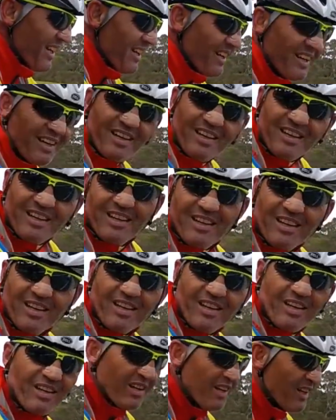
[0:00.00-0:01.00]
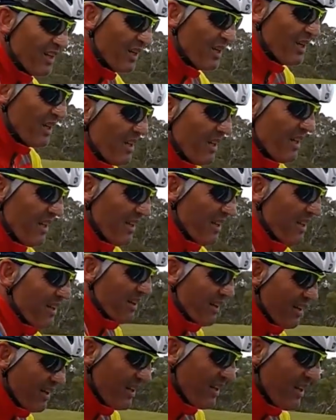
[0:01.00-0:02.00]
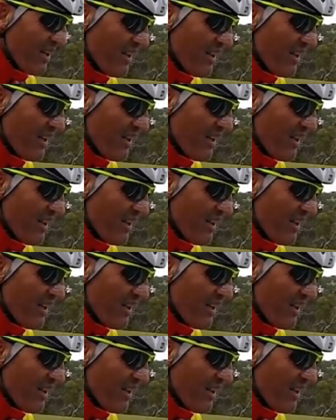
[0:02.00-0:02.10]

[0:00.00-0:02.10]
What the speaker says: Yeah, well, you have one long turn through the fast road, just